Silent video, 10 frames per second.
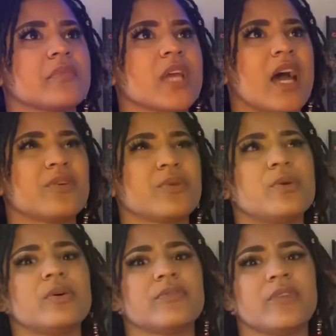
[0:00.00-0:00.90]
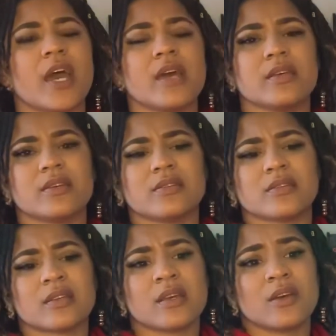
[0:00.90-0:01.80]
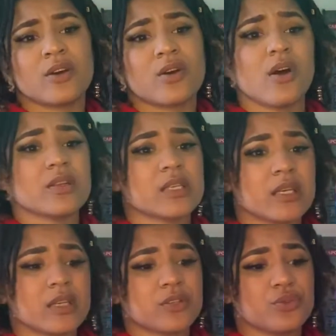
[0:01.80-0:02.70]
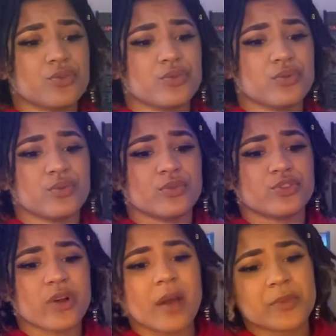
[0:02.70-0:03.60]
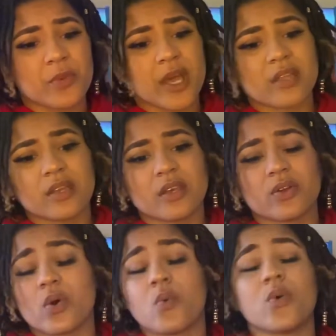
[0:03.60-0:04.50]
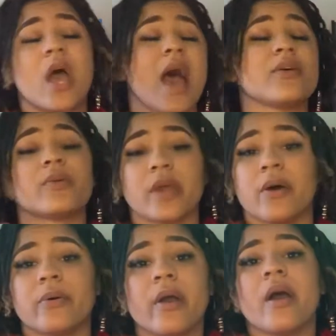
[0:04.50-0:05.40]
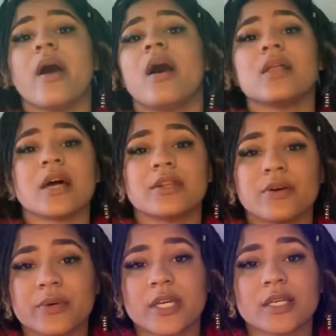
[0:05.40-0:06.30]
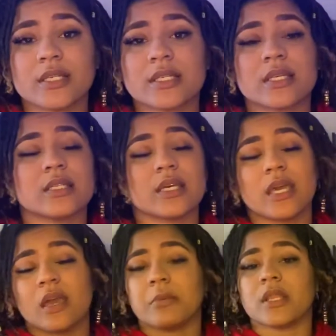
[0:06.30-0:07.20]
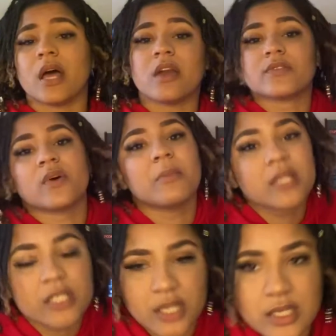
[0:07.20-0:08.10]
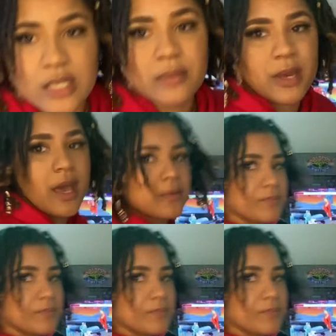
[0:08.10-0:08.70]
I don't know if that is causing it to drop the way it did or what. I don't know. All I know is, is it gave me life. So I'm gonna let y'all see the back.